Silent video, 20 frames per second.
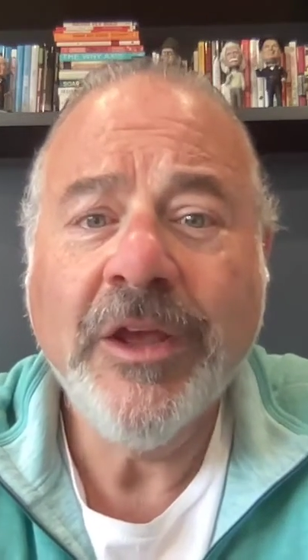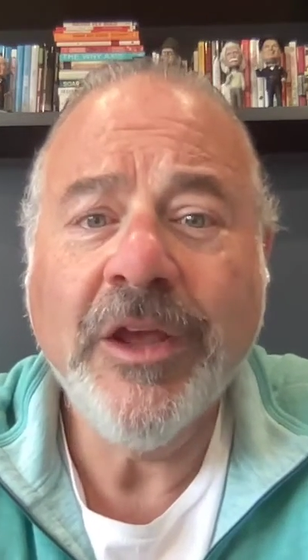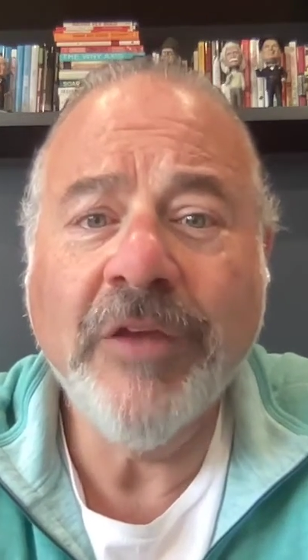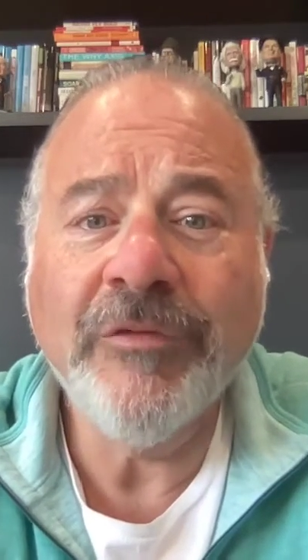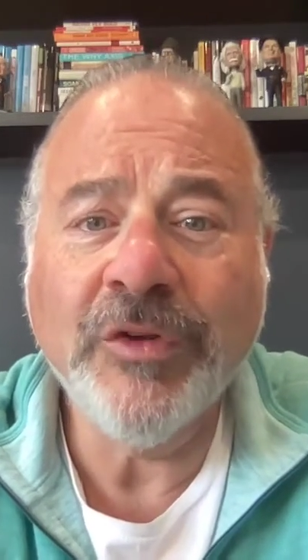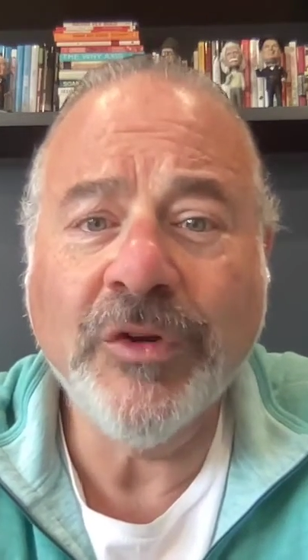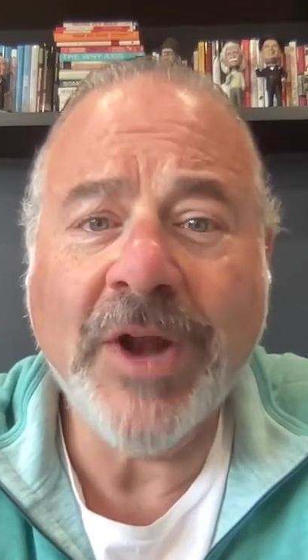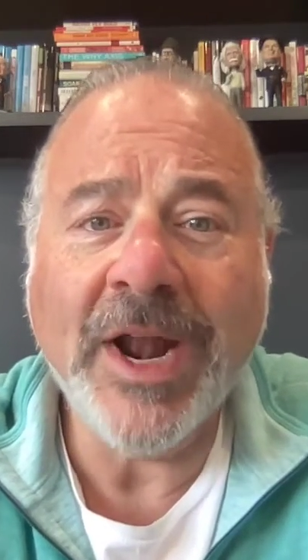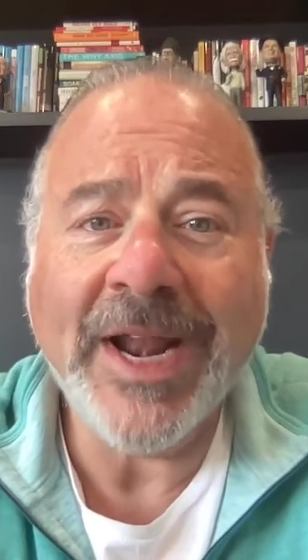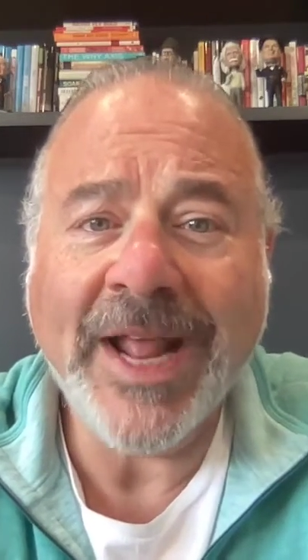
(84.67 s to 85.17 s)

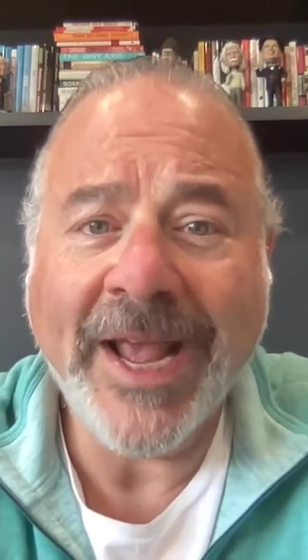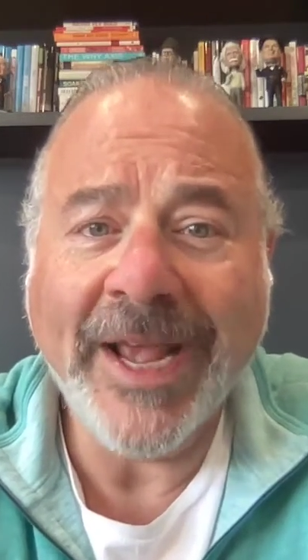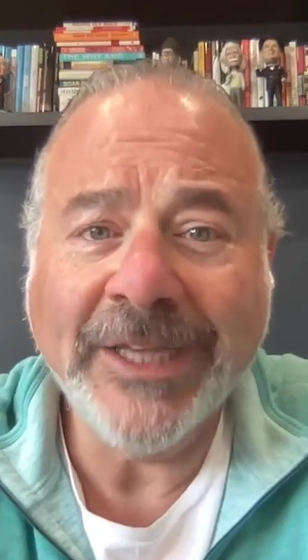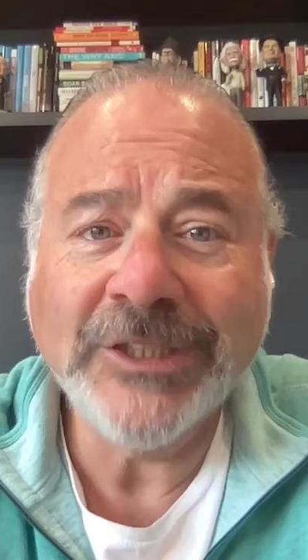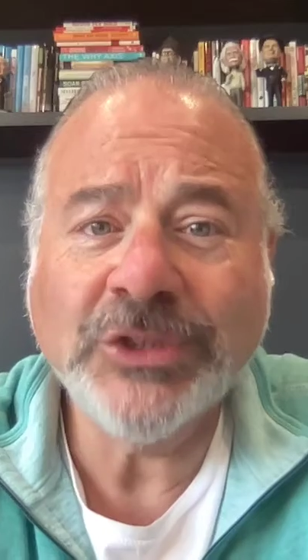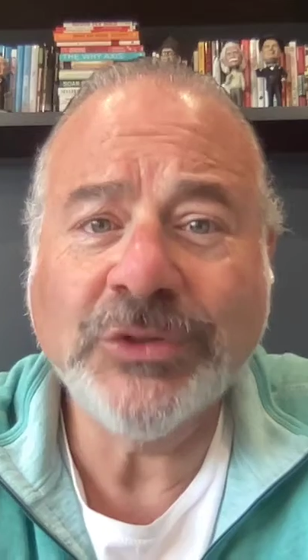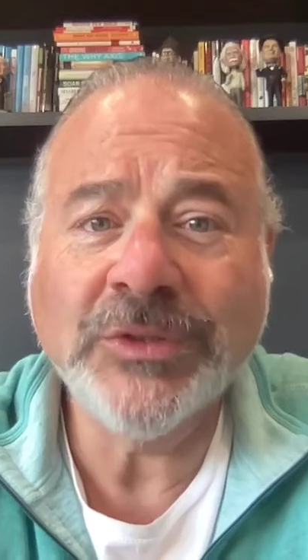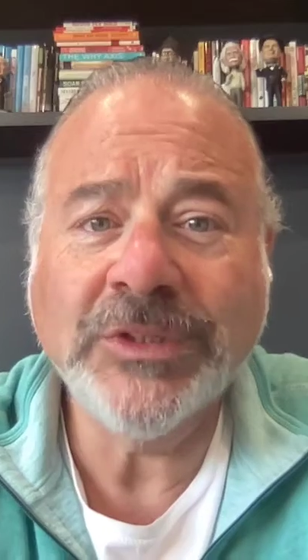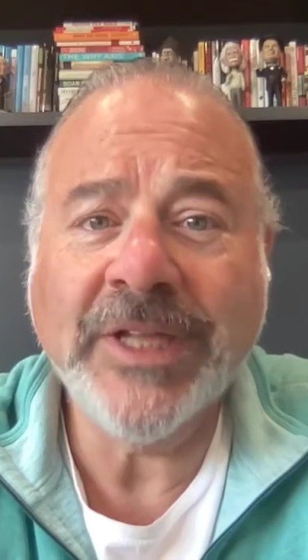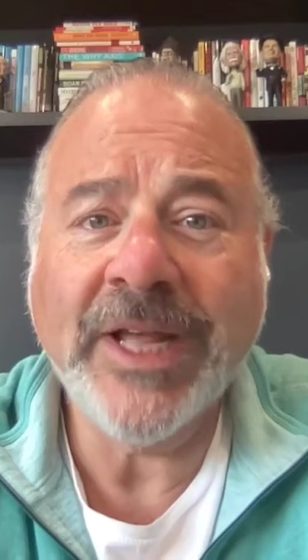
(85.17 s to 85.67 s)
if you're not
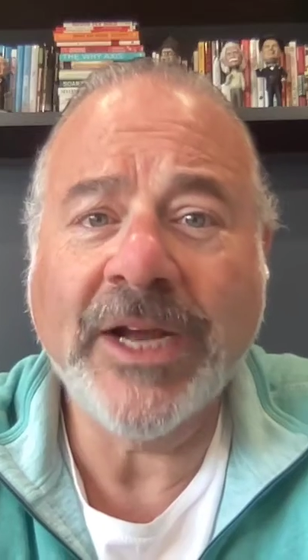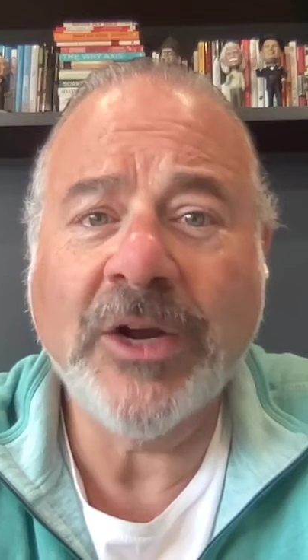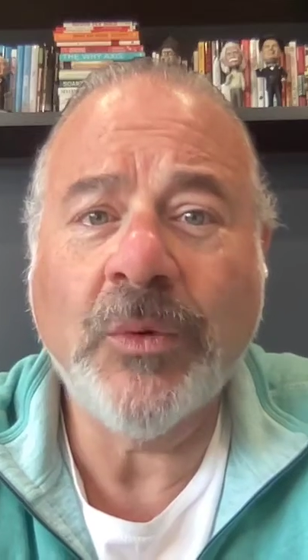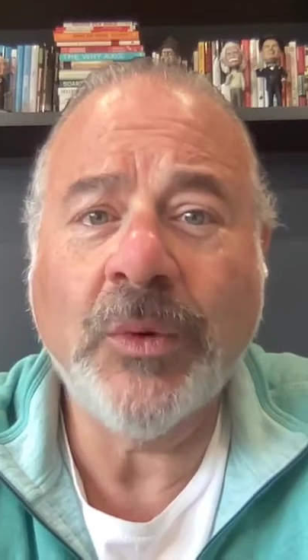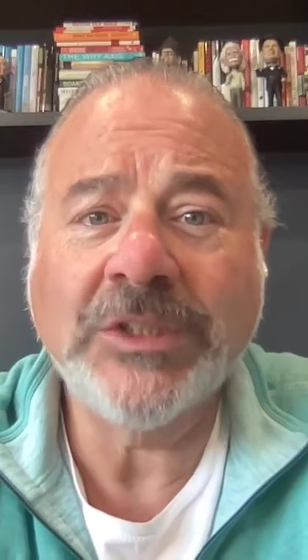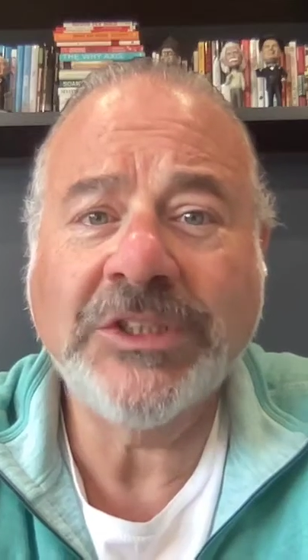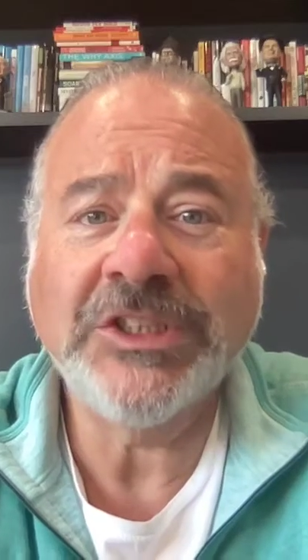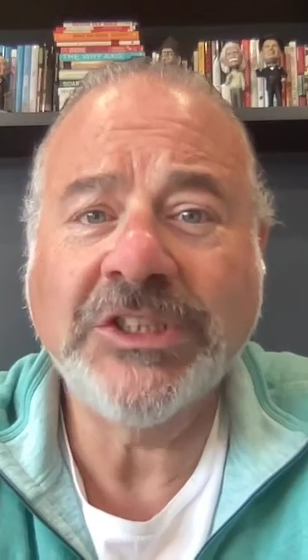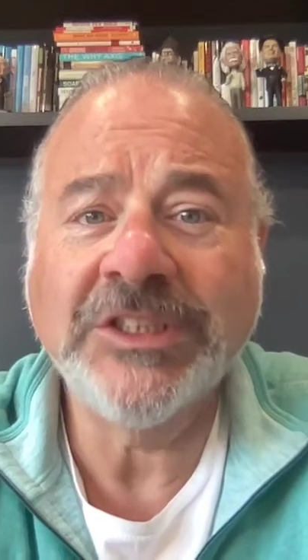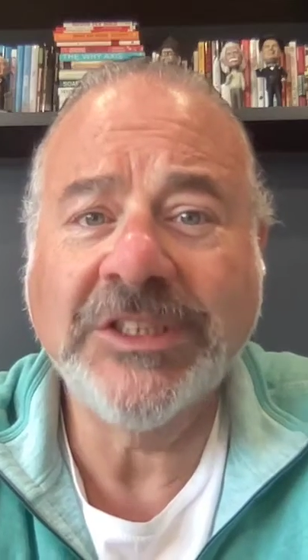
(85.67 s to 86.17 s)
answering that
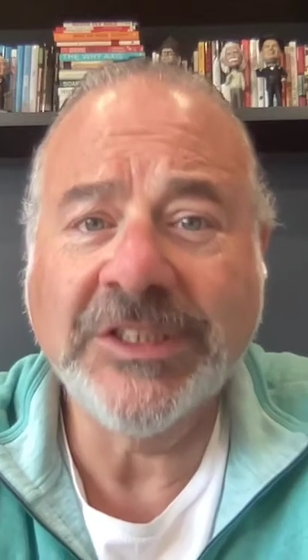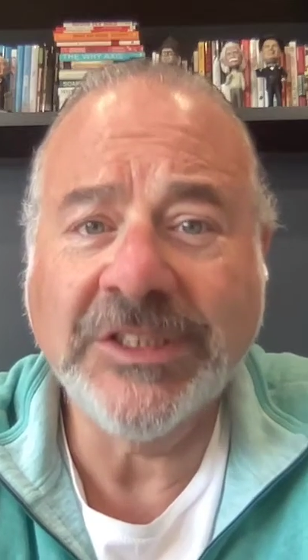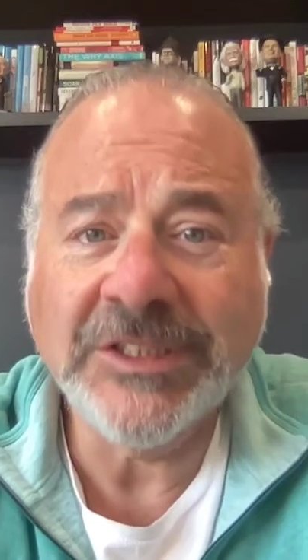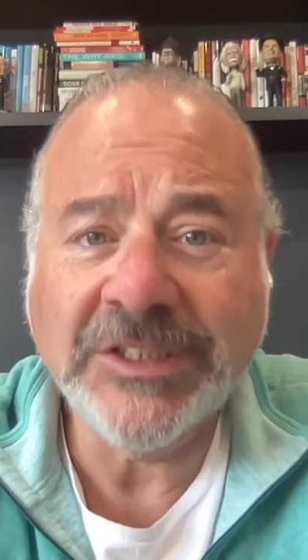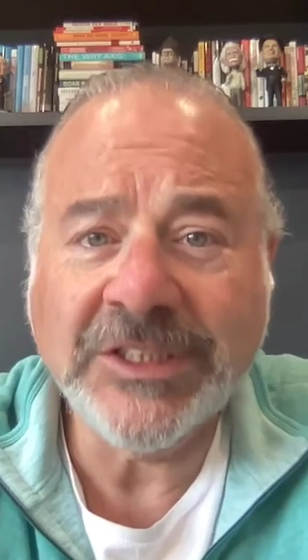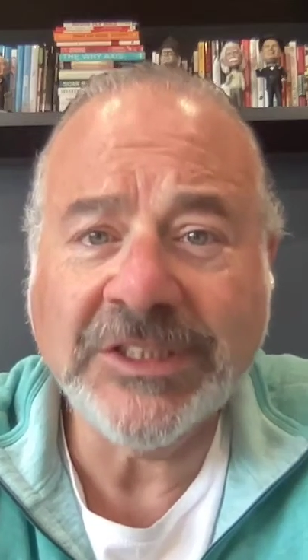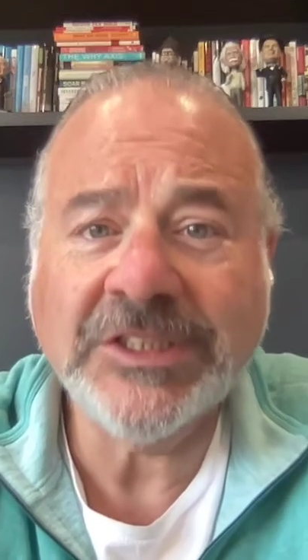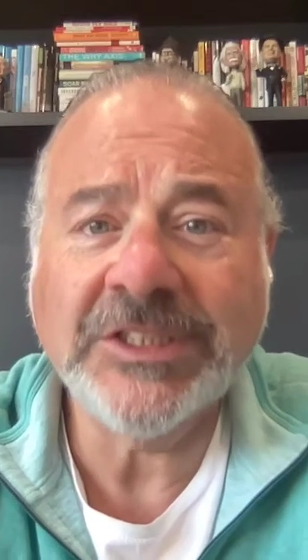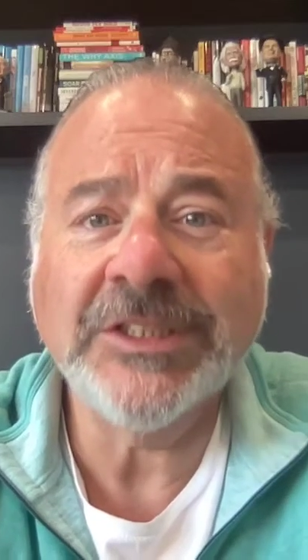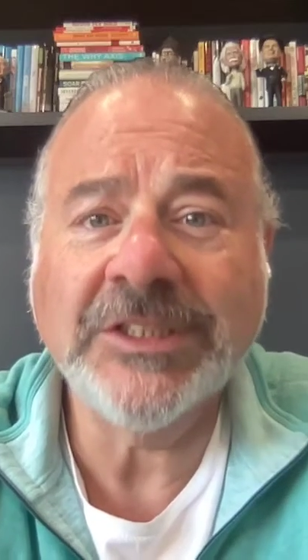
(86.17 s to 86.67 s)
question
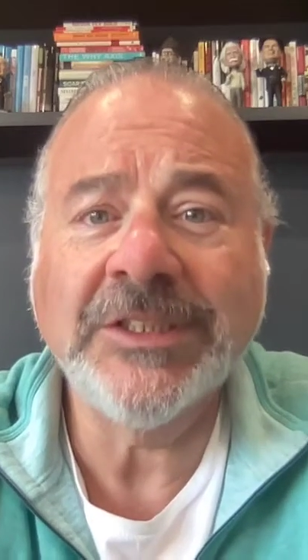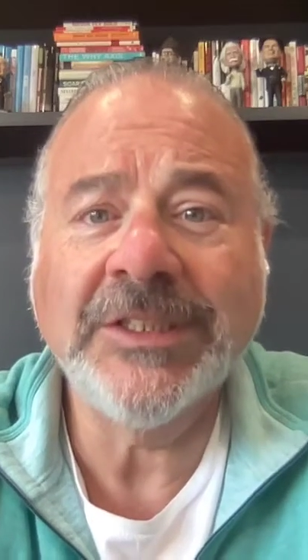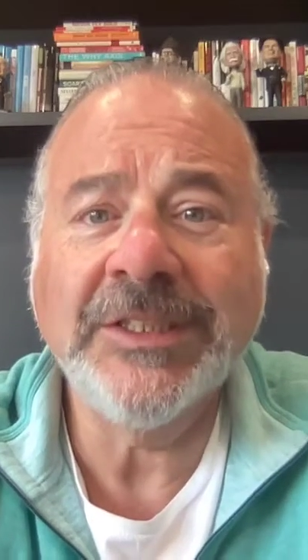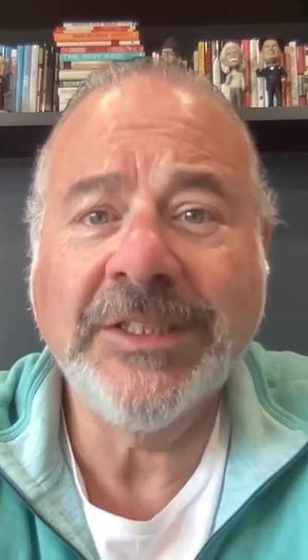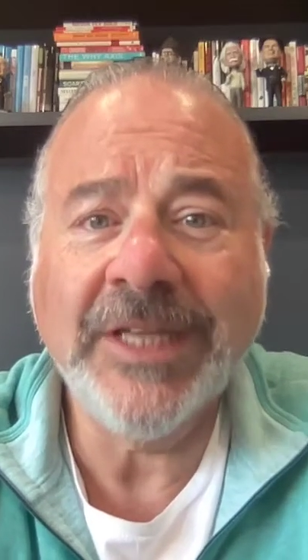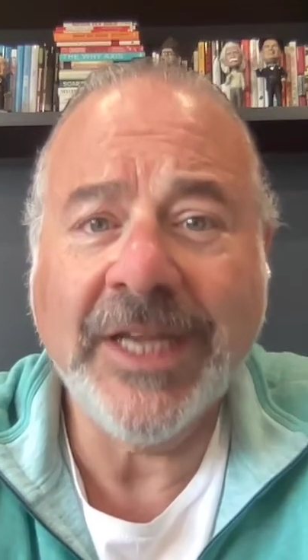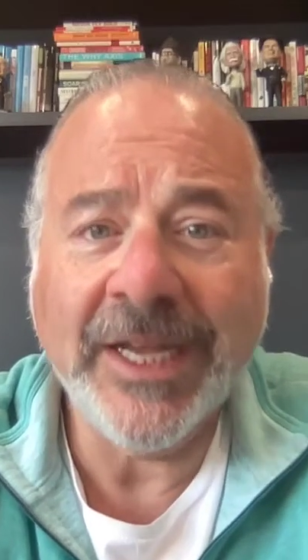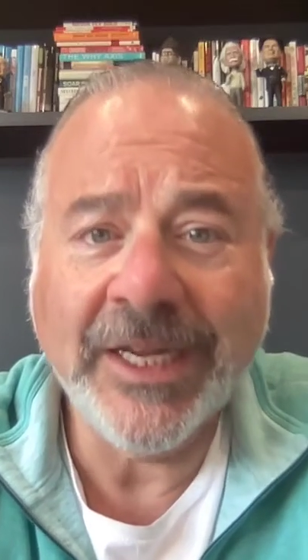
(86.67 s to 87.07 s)
consistently